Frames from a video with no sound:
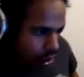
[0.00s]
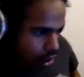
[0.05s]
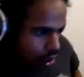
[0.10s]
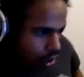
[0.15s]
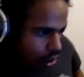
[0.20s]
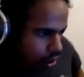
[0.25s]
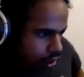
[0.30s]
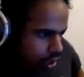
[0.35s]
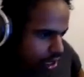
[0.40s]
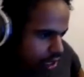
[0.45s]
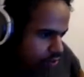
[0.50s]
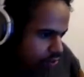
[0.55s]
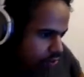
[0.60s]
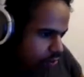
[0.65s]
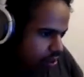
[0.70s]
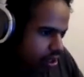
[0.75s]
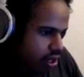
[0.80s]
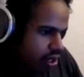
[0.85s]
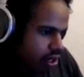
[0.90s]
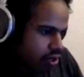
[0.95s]
Alright guys, we're
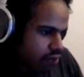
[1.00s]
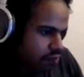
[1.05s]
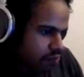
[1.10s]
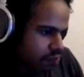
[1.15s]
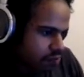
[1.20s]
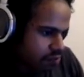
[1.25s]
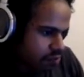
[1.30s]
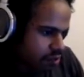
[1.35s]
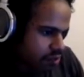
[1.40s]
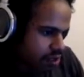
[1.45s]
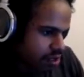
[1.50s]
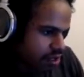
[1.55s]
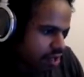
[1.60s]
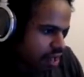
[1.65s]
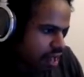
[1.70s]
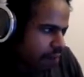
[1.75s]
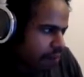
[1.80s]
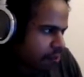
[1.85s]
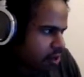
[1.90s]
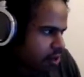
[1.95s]
gonna
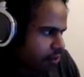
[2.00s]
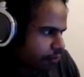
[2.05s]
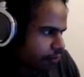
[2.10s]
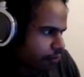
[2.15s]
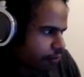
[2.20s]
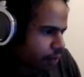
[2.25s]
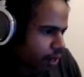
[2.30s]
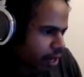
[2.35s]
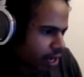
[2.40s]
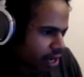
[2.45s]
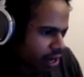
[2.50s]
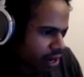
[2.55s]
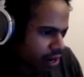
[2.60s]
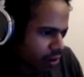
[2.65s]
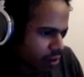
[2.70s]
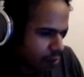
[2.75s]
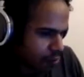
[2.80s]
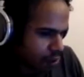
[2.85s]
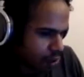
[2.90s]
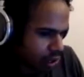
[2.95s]
stop here for right now.
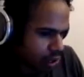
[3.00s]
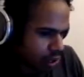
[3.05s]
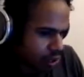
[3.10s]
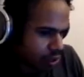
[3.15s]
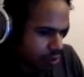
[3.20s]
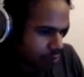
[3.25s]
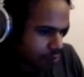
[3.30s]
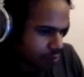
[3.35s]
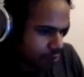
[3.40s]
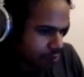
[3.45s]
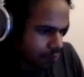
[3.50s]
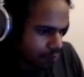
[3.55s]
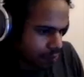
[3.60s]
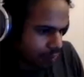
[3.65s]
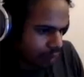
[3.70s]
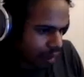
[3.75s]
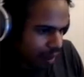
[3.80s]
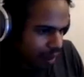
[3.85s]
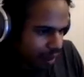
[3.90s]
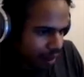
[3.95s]
I'm gonna...
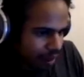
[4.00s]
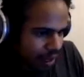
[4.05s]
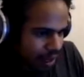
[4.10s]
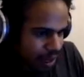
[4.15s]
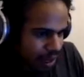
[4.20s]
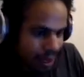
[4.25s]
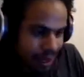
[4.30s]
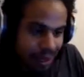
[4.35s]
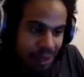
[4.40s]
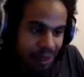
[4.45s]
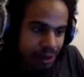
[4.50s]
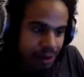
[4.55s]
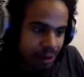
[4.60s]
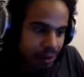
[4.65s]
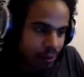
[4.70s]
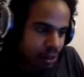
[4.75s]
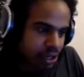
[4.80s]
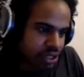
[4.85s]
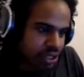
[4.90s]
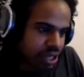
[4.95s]

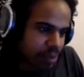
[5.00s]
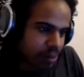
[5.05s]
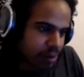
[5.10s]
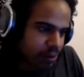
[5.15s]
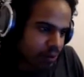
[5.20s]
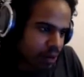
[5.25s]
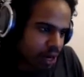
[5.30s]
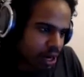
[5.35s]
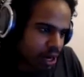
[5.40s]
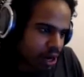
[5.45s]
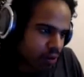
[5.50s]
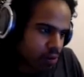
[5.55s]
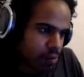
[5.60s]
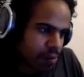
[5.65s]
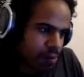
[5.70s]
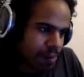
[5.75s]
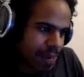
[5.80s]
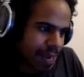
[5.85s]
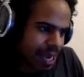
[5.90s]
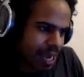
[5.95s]
We're gonna stop here for right now. We'll
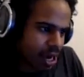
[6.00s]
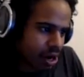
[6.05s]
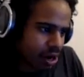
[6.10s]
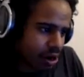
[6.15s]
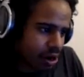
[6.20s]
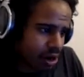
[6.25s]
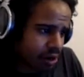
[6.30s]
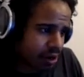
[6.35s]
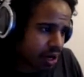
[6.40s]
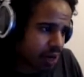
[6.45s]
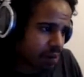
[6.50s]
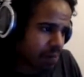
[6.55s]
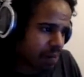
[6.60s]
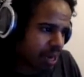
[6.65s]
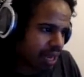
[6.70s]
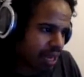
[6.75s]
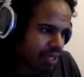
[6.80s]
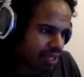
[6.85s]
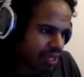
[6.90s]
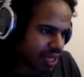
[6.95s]
be back. I'll come
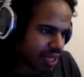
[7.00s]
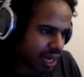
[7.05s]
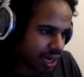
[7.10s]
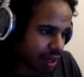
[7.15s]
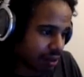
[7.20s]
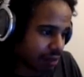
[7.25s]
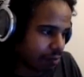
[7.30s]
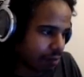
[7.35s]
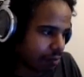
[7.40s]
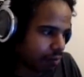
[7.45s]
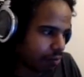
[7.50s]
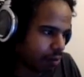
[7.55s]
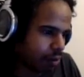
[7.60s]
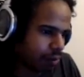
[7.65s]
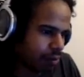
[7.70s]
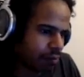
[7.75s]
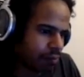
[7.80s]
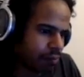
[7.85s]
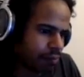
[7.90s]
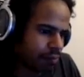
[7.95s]
back in a sec.
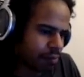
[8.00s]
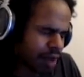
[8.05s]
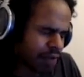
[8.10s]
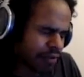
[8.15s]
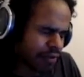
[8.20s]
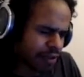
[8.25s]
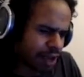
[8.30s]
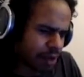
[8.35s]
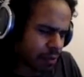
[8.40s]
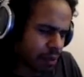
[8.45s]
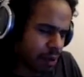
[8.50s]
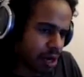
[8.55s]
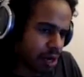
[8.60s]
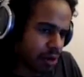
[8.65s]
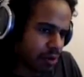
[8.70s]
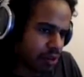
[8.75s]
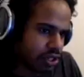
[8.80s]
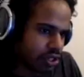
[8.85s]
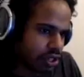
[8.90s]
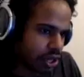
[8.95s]
Or if I can window
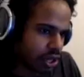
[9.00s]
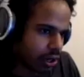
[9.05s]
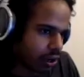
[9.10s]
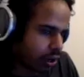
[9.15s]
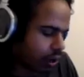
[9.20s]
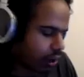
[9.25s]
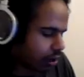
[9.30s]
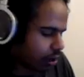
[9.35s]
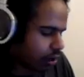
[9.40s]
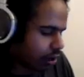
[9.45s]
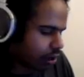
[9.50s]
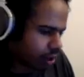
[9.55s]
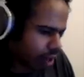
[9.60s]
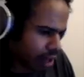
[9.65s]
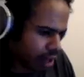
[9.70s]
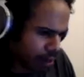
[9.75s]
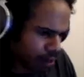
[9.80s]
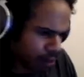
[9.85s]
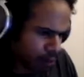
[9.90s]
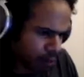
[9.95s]
this sucker.
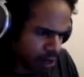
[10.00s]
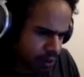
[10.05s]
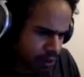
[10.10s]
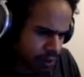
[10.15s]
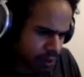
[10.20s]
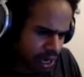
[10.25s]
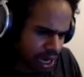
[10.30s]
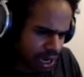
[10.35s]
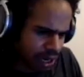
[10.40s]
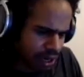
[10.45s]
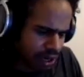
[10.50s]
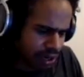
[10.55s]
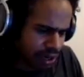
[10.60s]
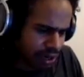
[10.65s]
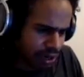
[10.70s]
How do I window again?